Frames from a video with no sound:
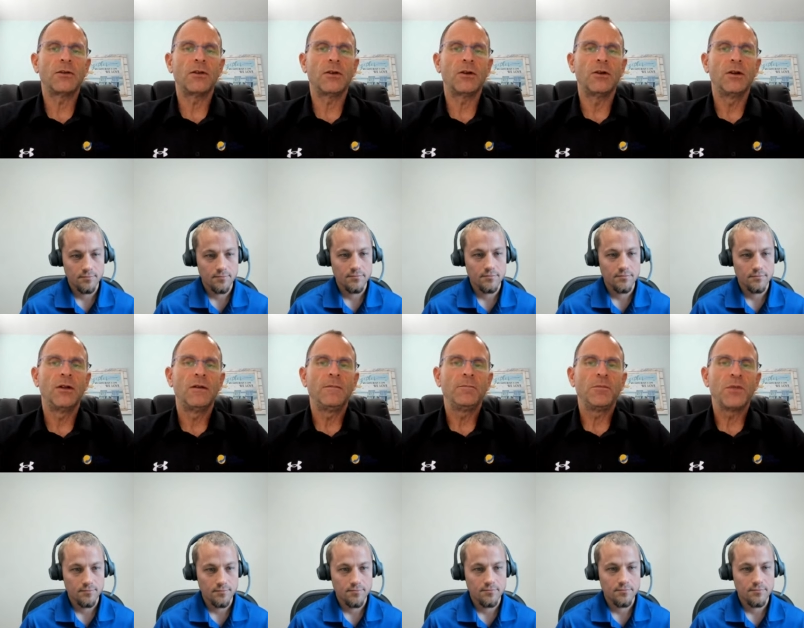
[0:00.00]
Speaker 1: are
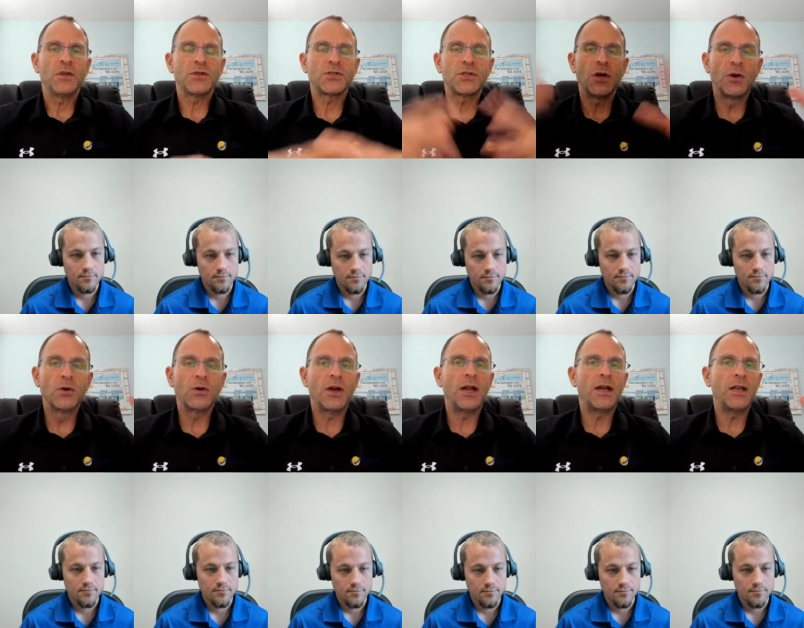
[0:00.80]
so
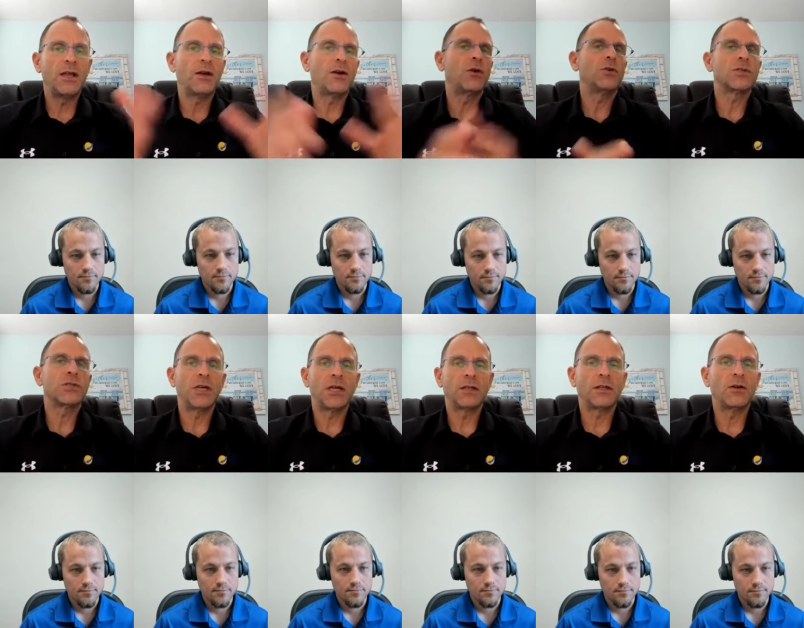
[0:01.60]
grandiose
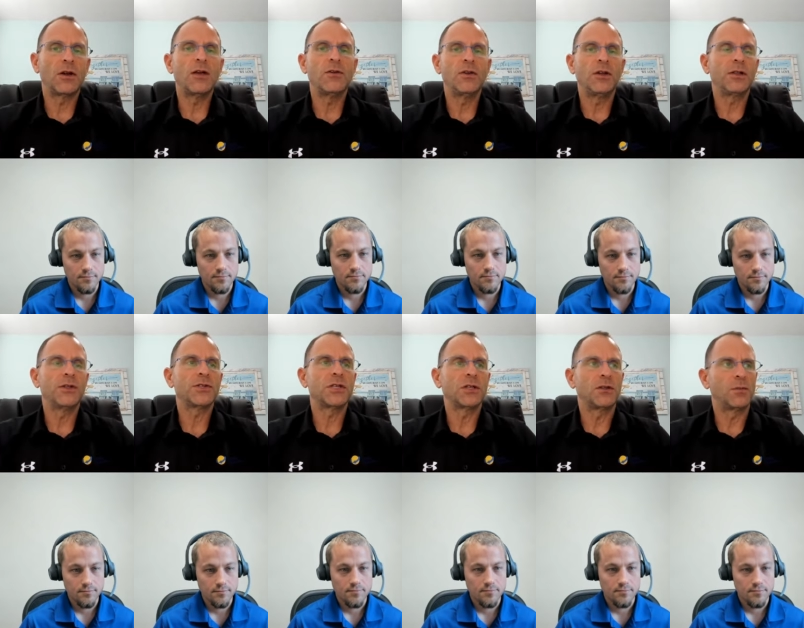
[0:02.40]
that they're
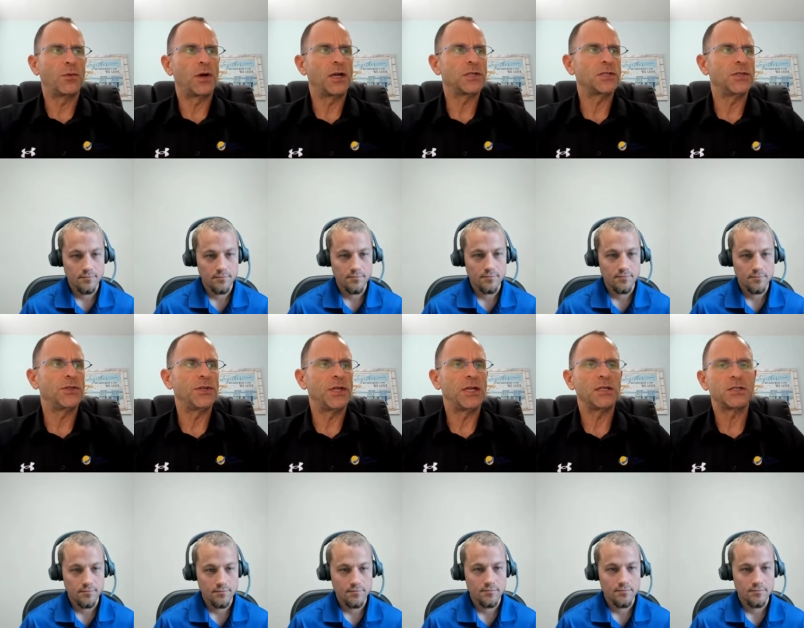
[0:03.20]
unrealistic to price
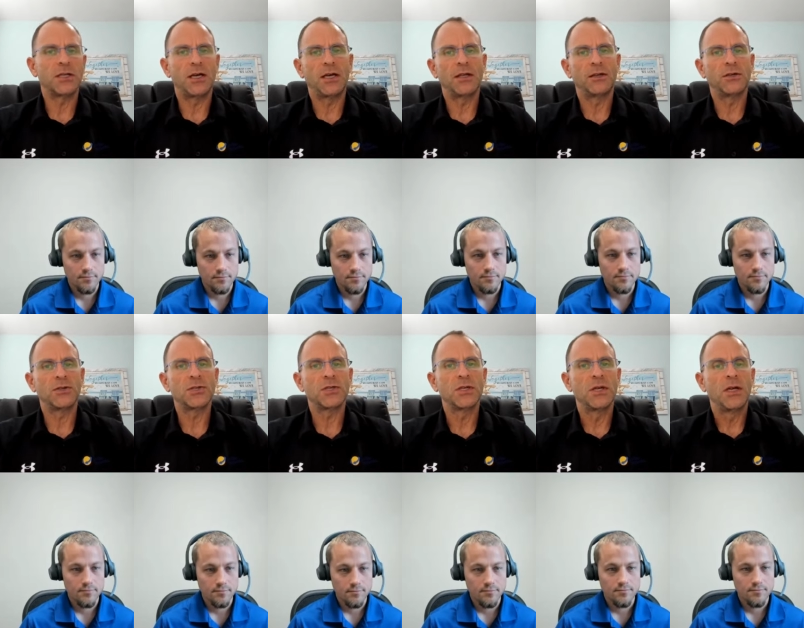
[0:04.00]
in today's
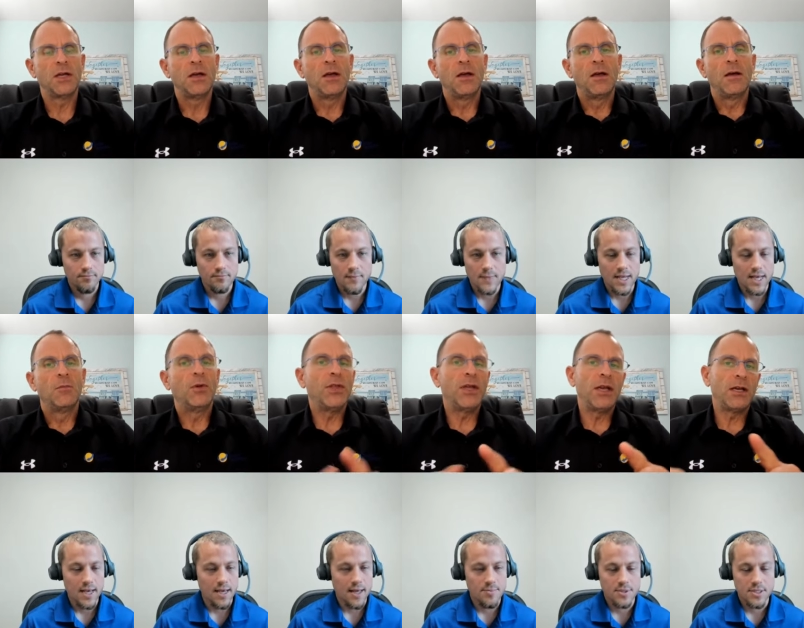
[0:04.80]
dollars.
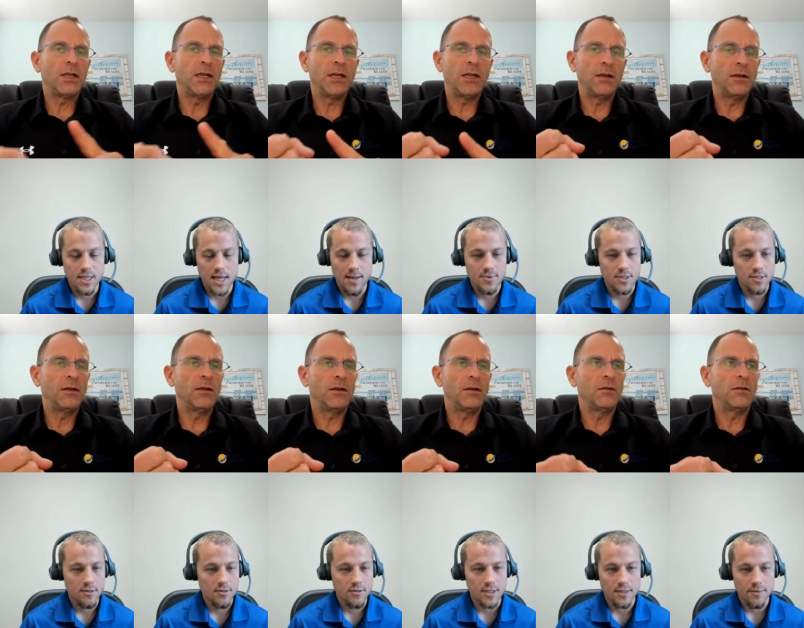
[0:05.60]
Yeah, then, ab
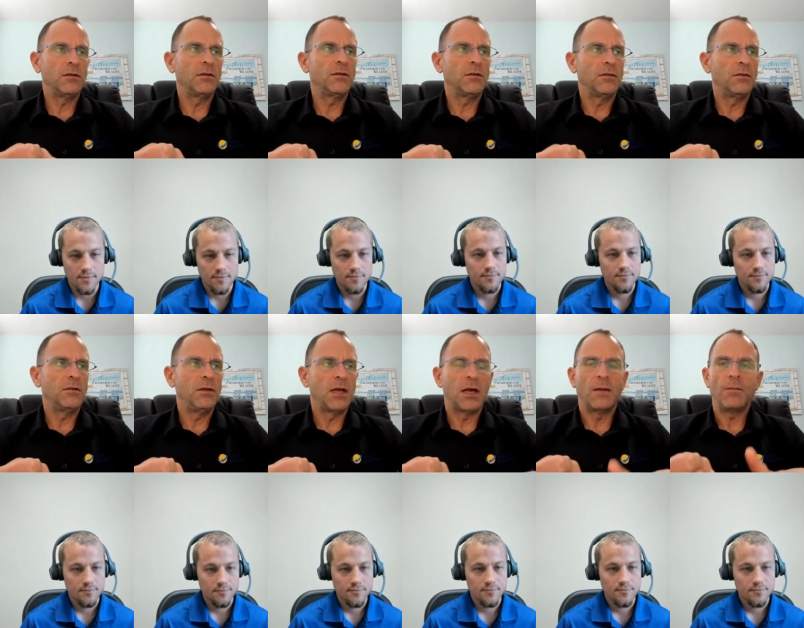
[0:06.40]
Speaker 2: absolutely.
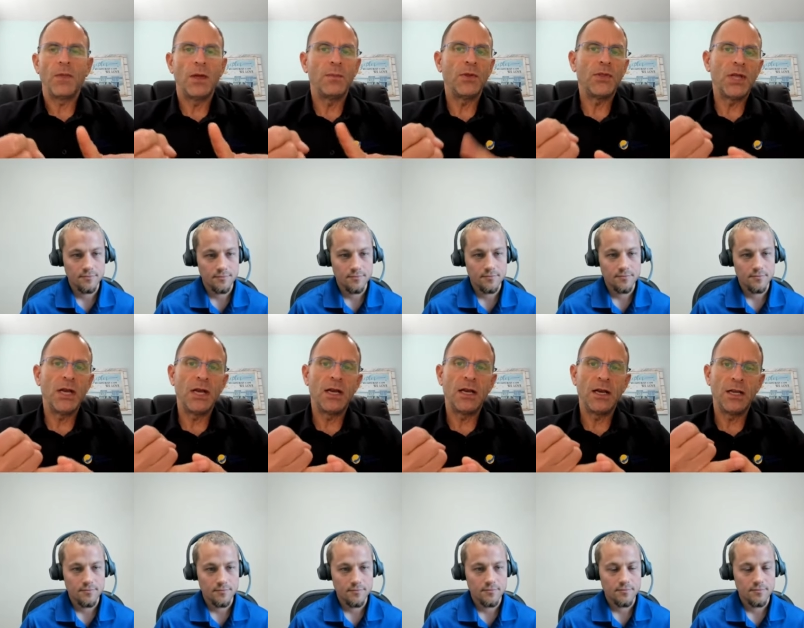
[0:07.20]
Speaker 1: Yeah, but
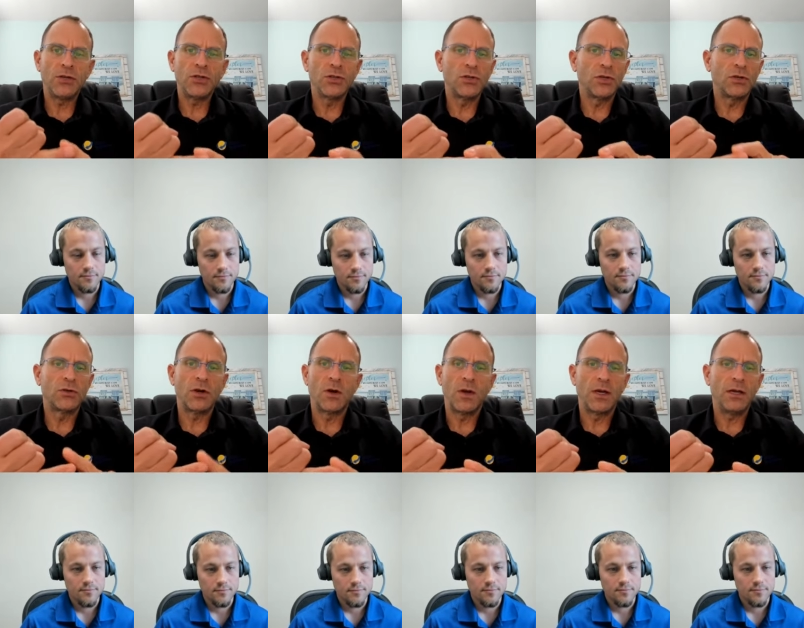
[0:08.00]
then in addition to
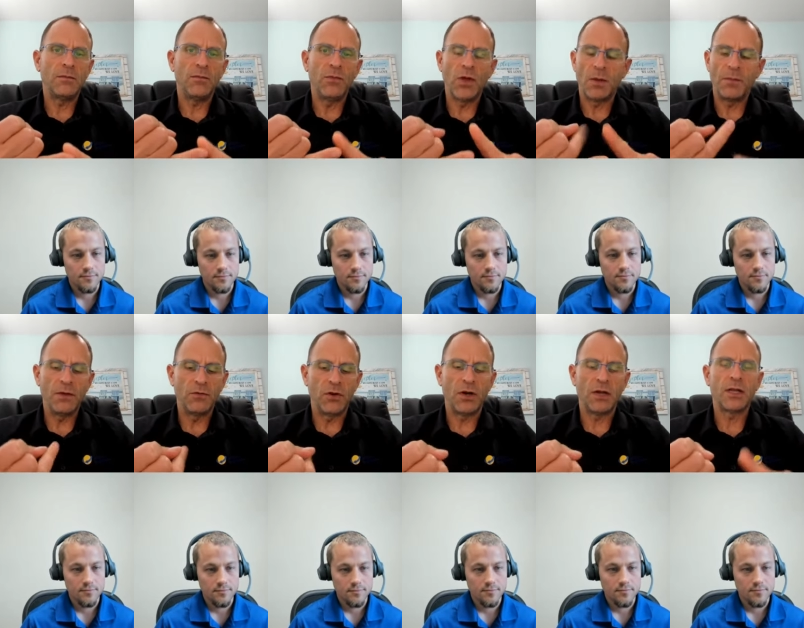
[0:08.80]
growing, not
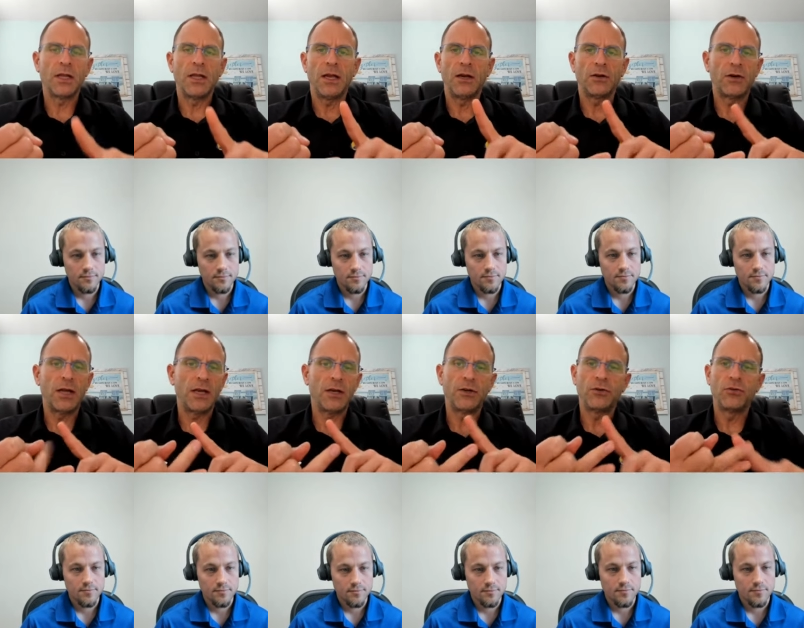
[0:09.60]
being vertically
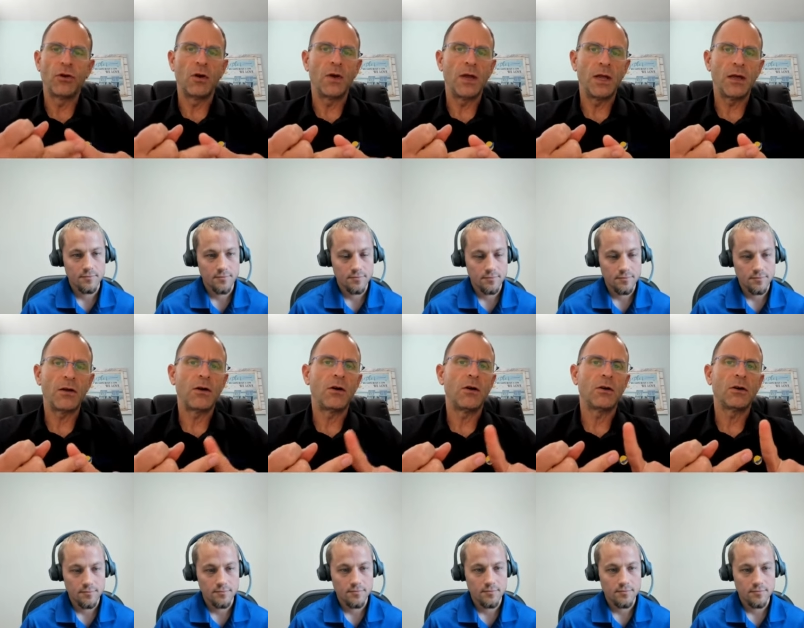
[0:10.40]
integrated, growing at
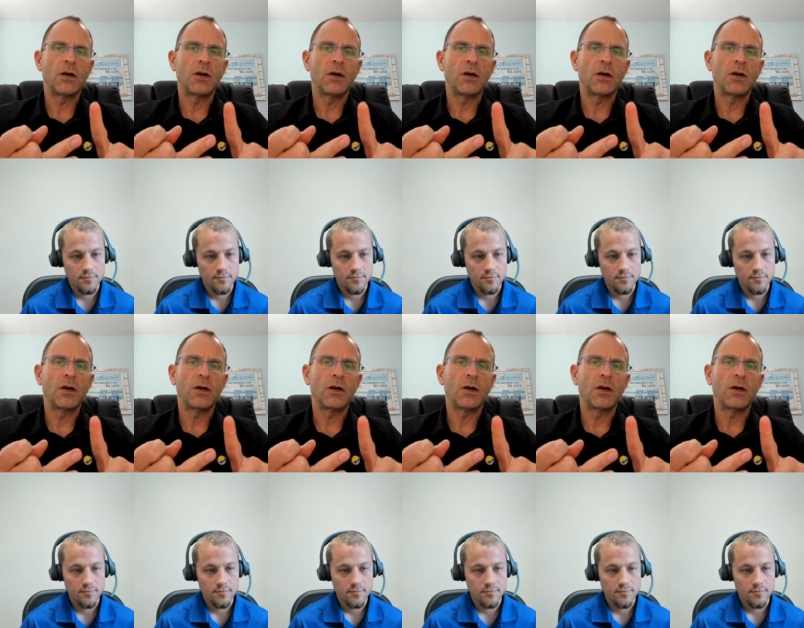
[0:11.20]
all